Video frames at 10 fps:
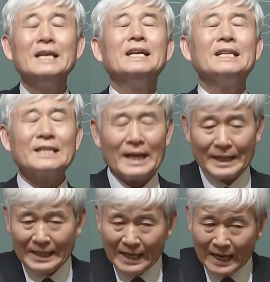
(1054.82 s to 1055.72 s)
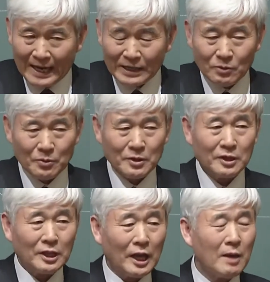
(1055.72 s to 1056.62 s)
but instead
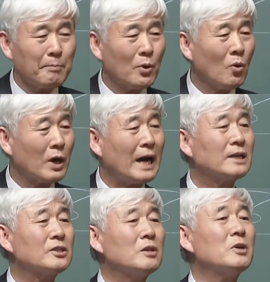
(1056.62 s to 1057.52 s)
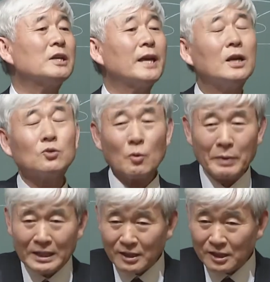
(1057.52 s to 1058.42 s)
cultivate the strongest ability you
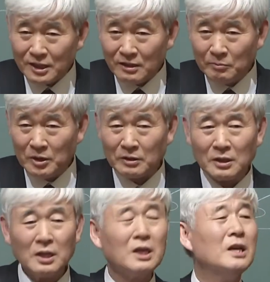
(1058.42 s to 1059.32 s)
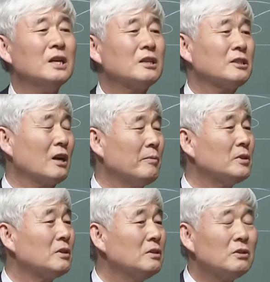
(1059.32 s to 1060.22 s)
possess if you
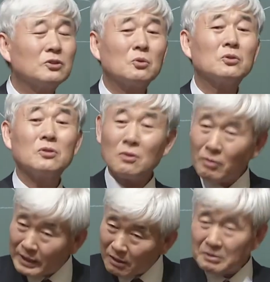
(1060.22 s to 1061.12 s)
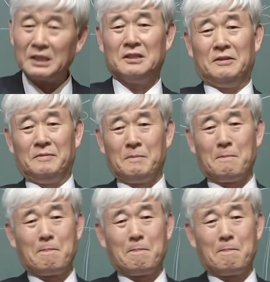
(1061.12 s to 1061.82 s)
want to achieve success.